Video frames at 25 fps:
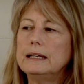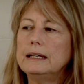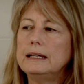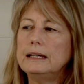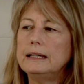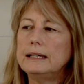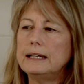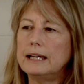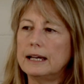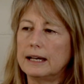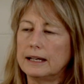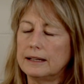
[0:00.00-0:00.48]

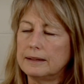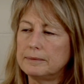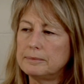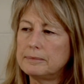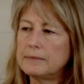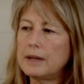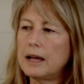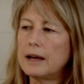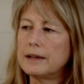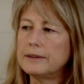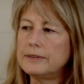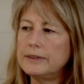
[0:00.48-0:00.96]
Yeah,
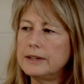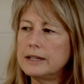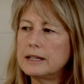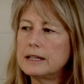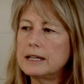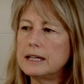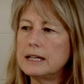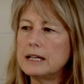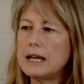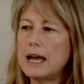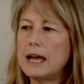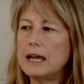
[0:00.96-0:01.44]
I think
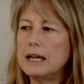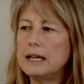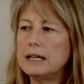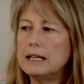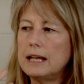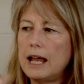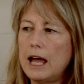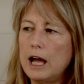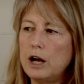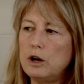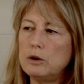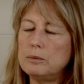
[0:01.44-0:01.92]
it
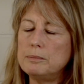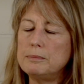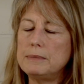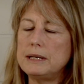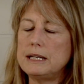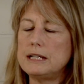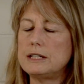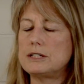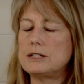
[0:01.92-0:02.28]
helped me